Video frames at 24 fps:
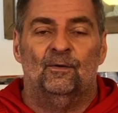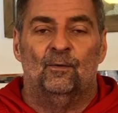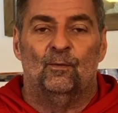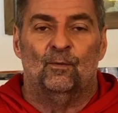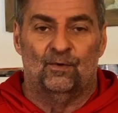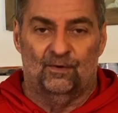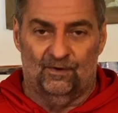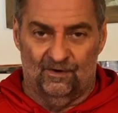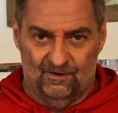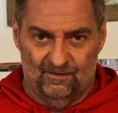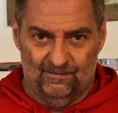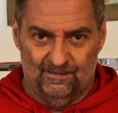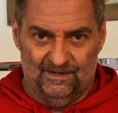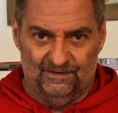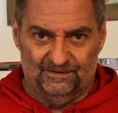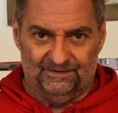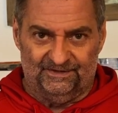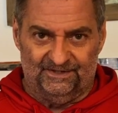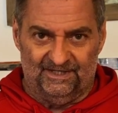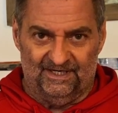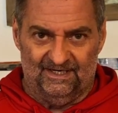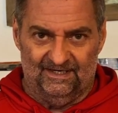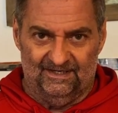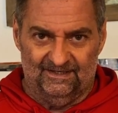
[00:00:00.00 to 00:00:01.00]
We're
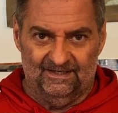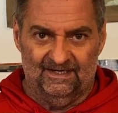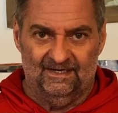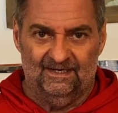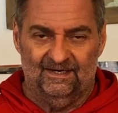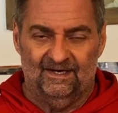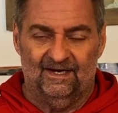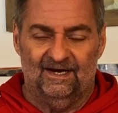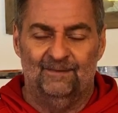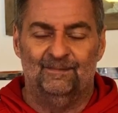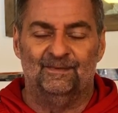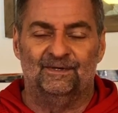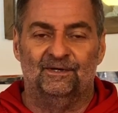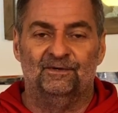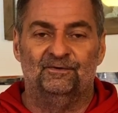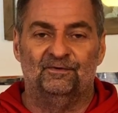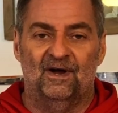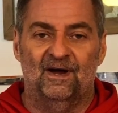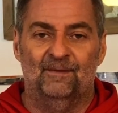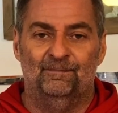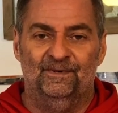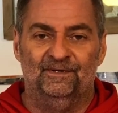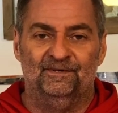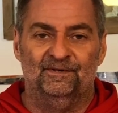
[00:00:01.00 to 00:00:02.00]
almost done. I'm going to
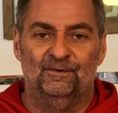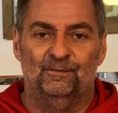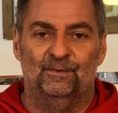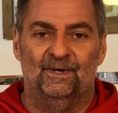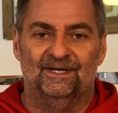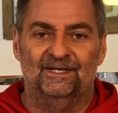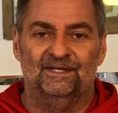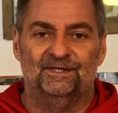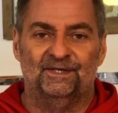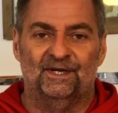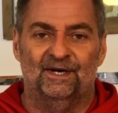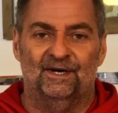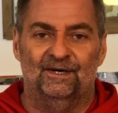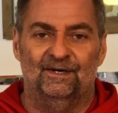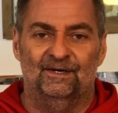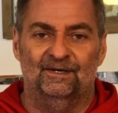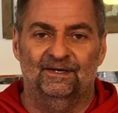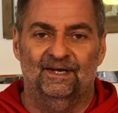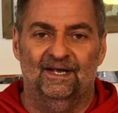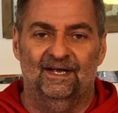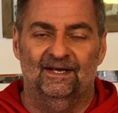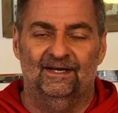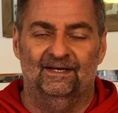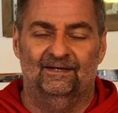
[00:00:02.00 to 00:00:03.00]
drop into what is
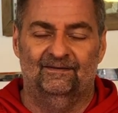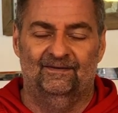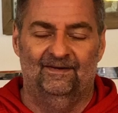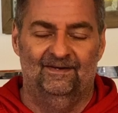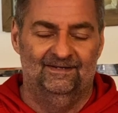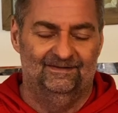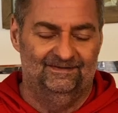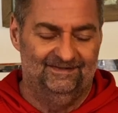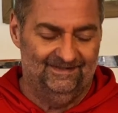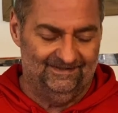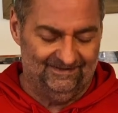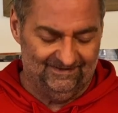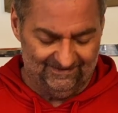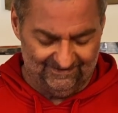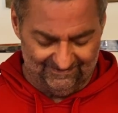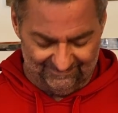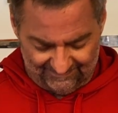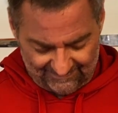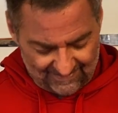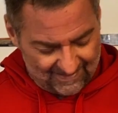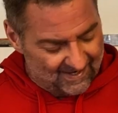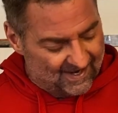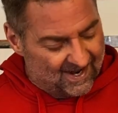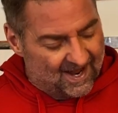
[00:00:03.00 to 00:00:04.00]
called
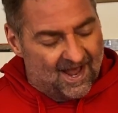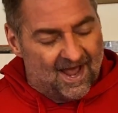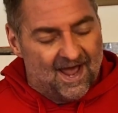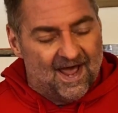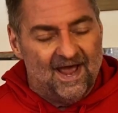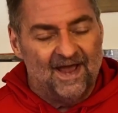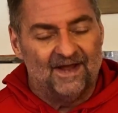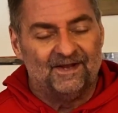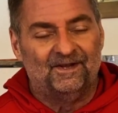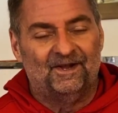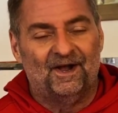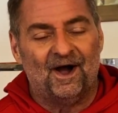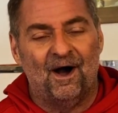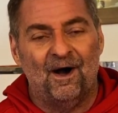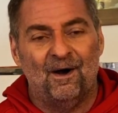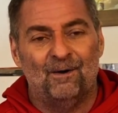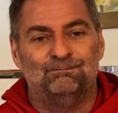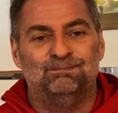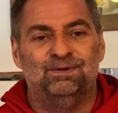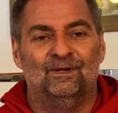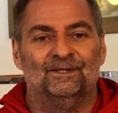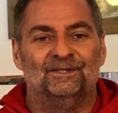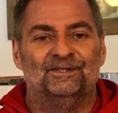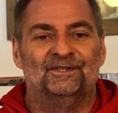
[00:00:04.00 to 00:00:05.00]
a
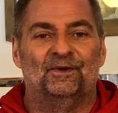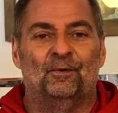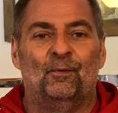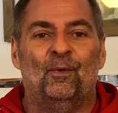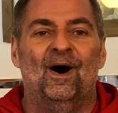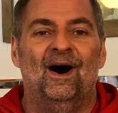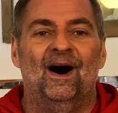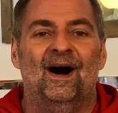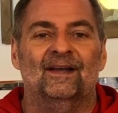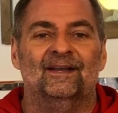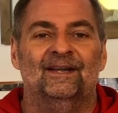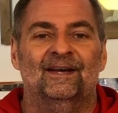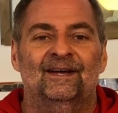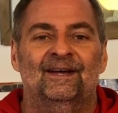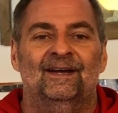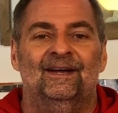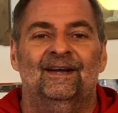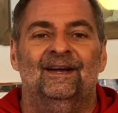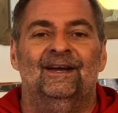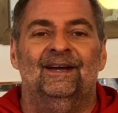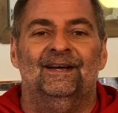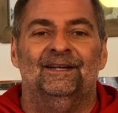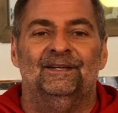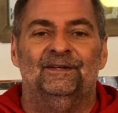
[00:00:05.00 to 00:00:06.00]
goblet squat.
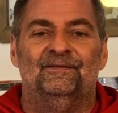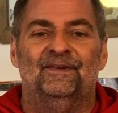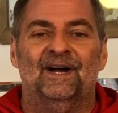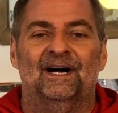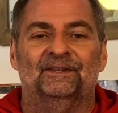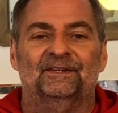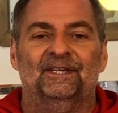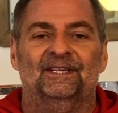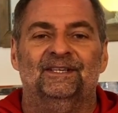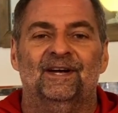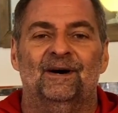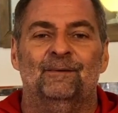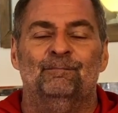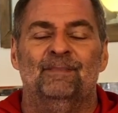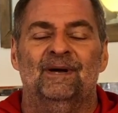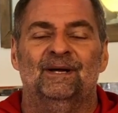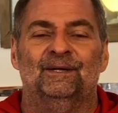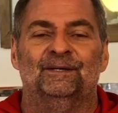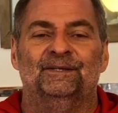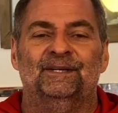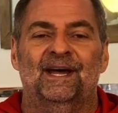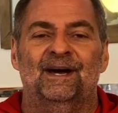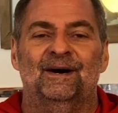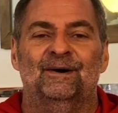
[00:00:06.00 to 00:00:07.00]
You've got the
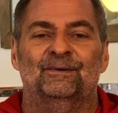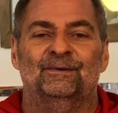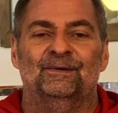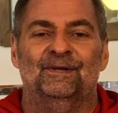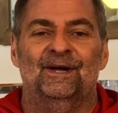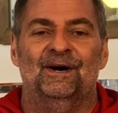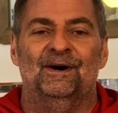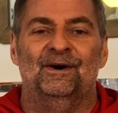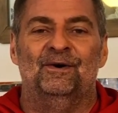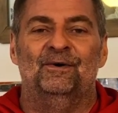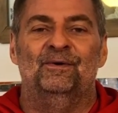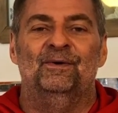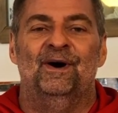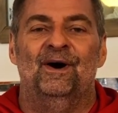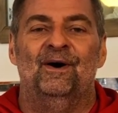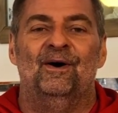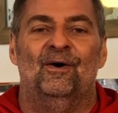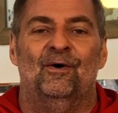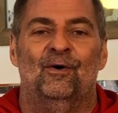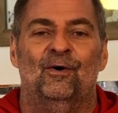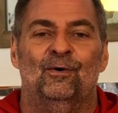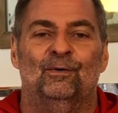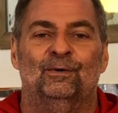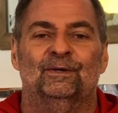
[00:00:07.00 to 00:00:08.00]
dumbbell down
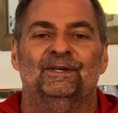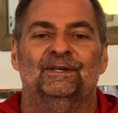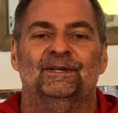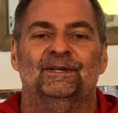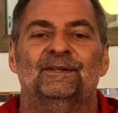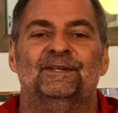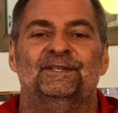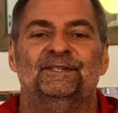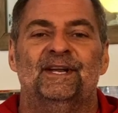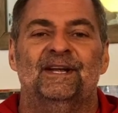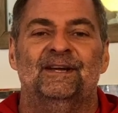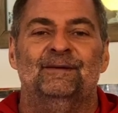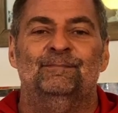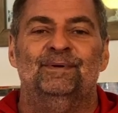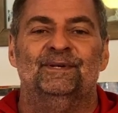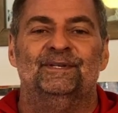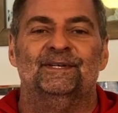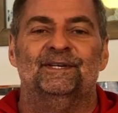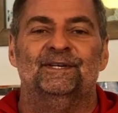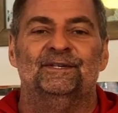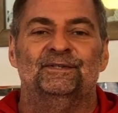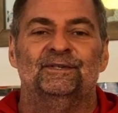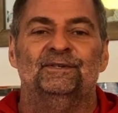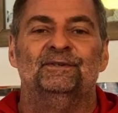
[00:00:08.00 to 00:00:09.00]
low, hold same
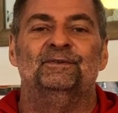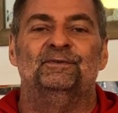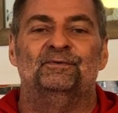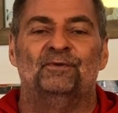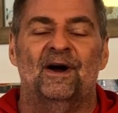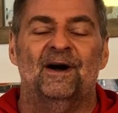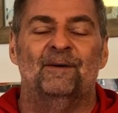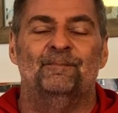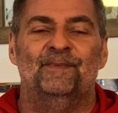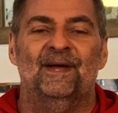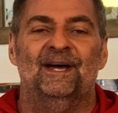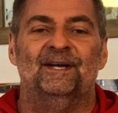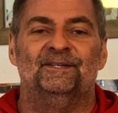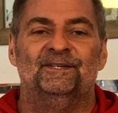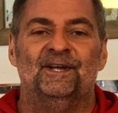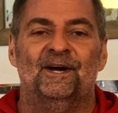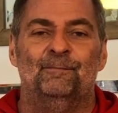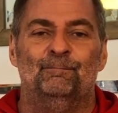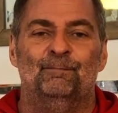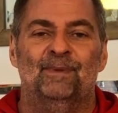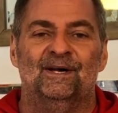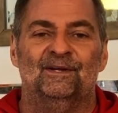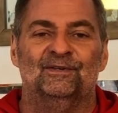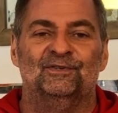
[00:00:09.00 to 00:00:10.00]
position, drop that
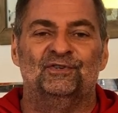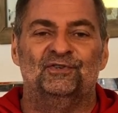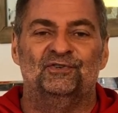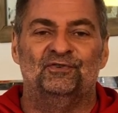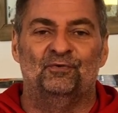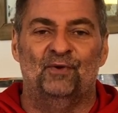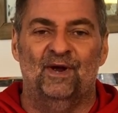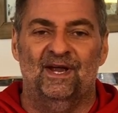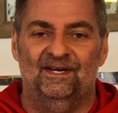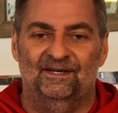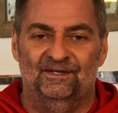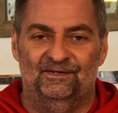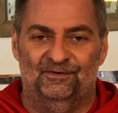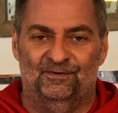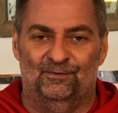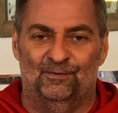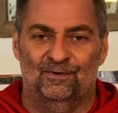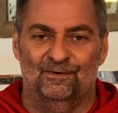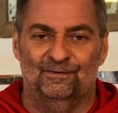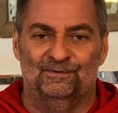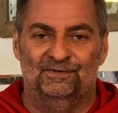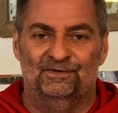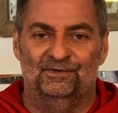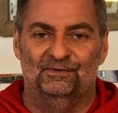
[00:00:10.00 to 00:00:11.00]
dumbbell straight
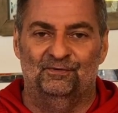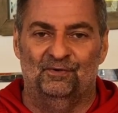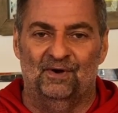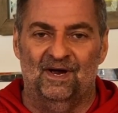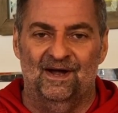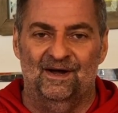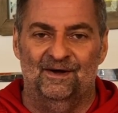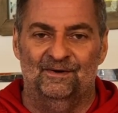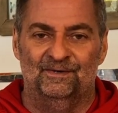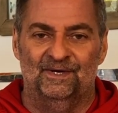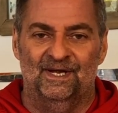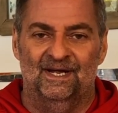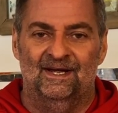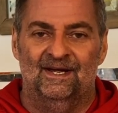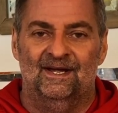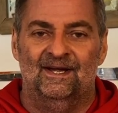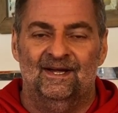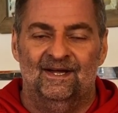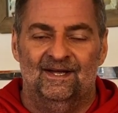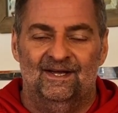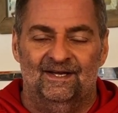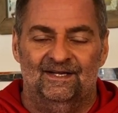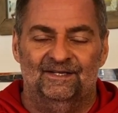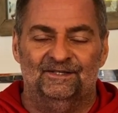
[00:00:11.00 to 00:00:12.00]
towards the ground,
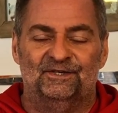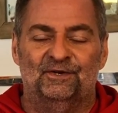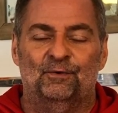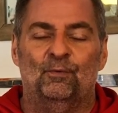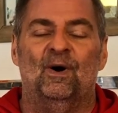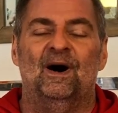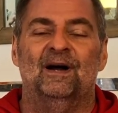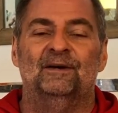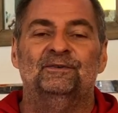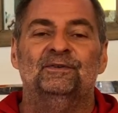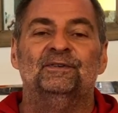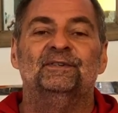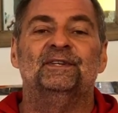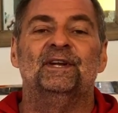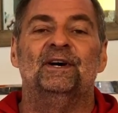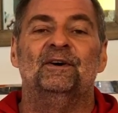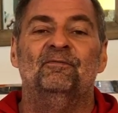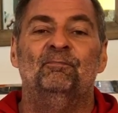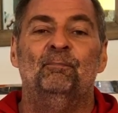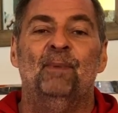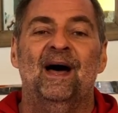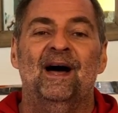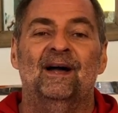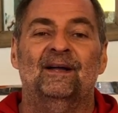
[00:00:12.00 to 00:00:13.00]
and squat
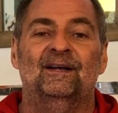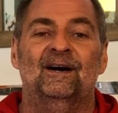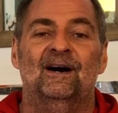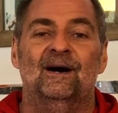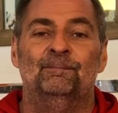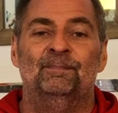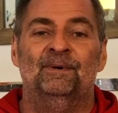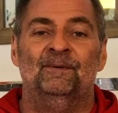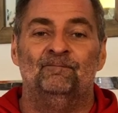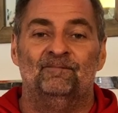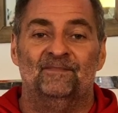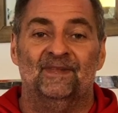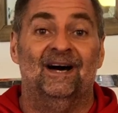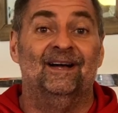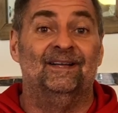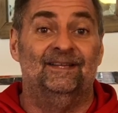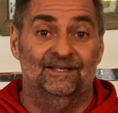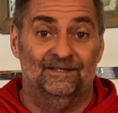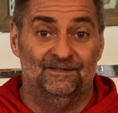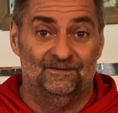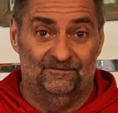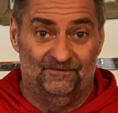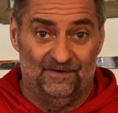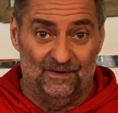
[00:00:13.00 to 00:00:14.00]
yourself back up,
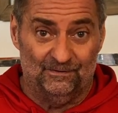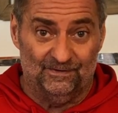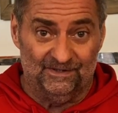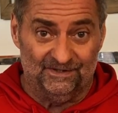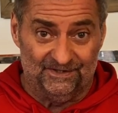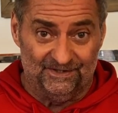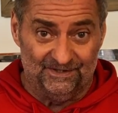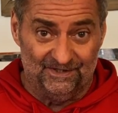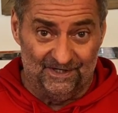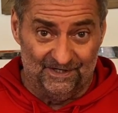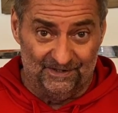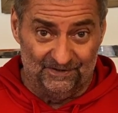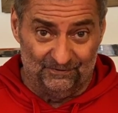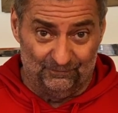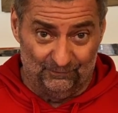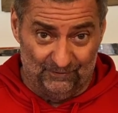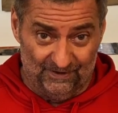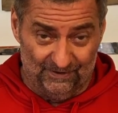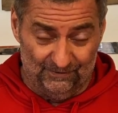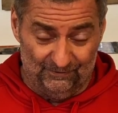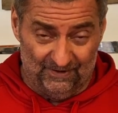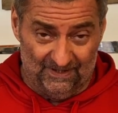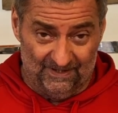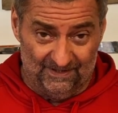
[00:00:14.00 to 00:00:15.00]
again focusing on the
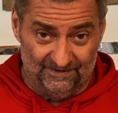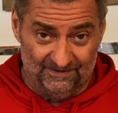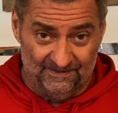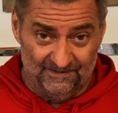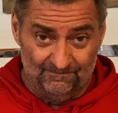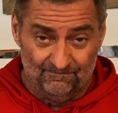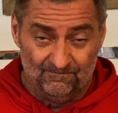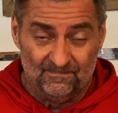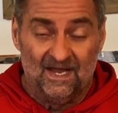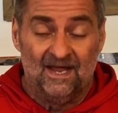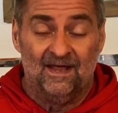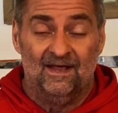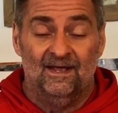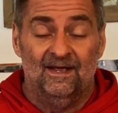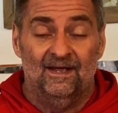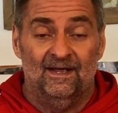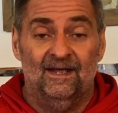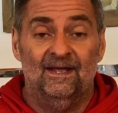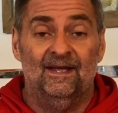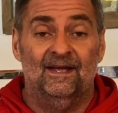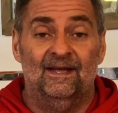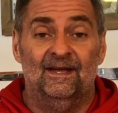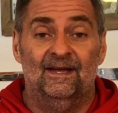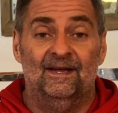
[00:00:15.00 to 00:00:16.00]
rear end,
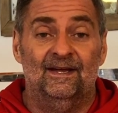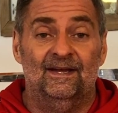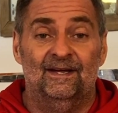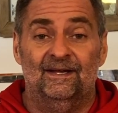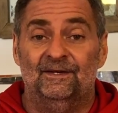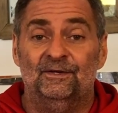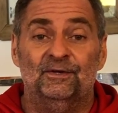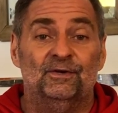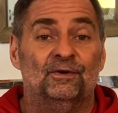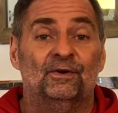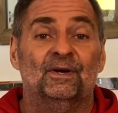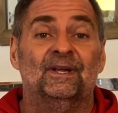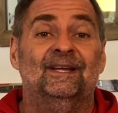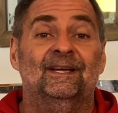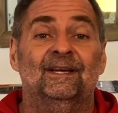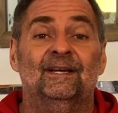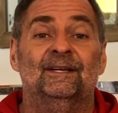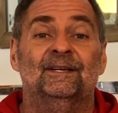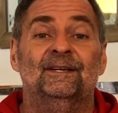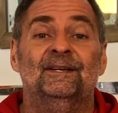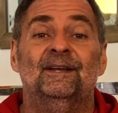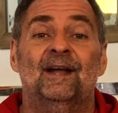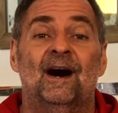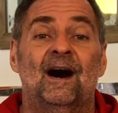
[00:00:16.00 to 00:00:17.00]
and you're
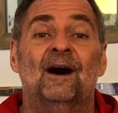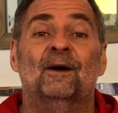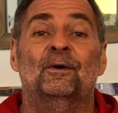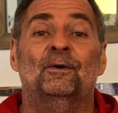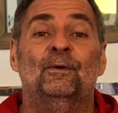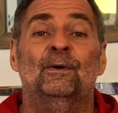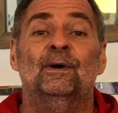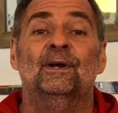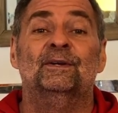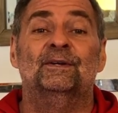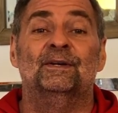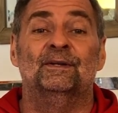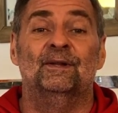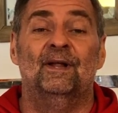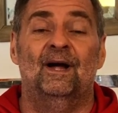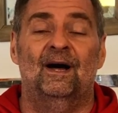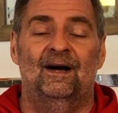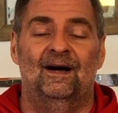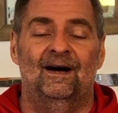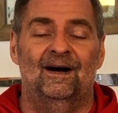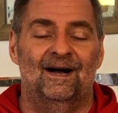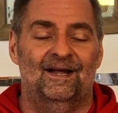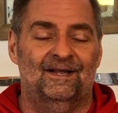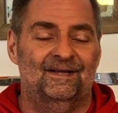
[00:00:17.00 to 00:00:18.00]
again not going to
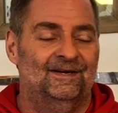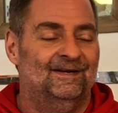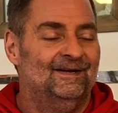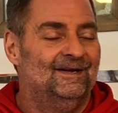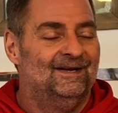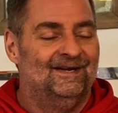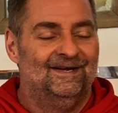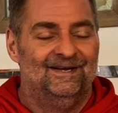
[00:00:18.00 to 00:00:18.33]
lock.